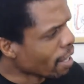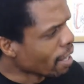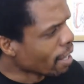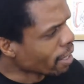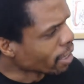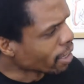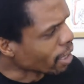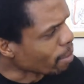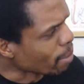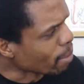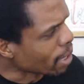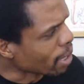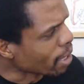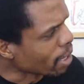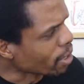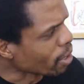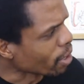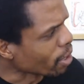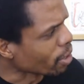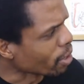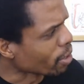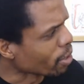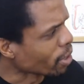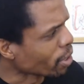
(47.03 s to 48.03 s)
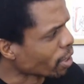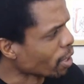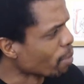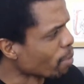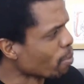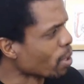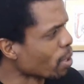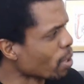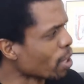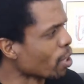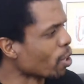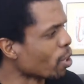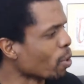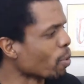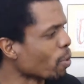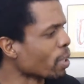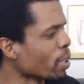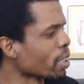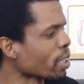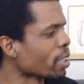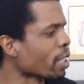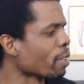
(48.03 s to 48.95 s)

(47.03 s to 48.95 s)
Some of these are somewhat newish.